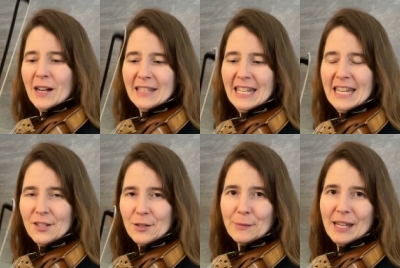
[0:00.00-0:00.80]
on the E
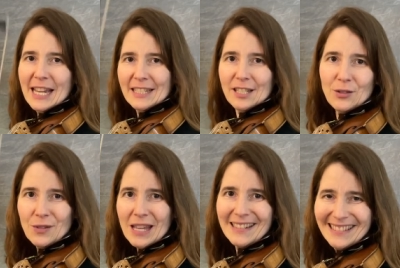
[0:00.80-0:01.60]
string we had to
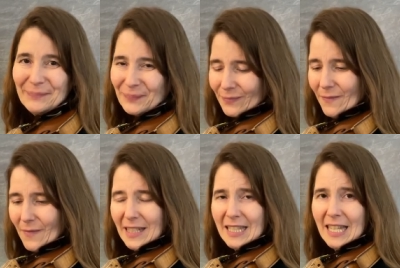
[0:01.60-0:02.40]
do that
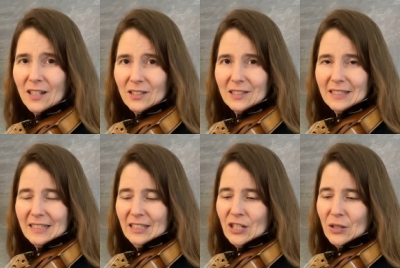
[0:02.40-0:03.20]
a single
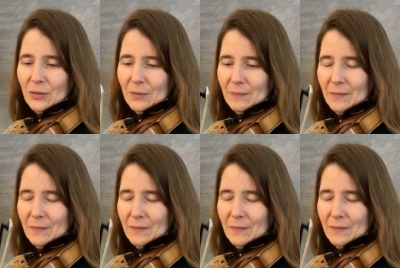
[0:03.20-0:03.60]
note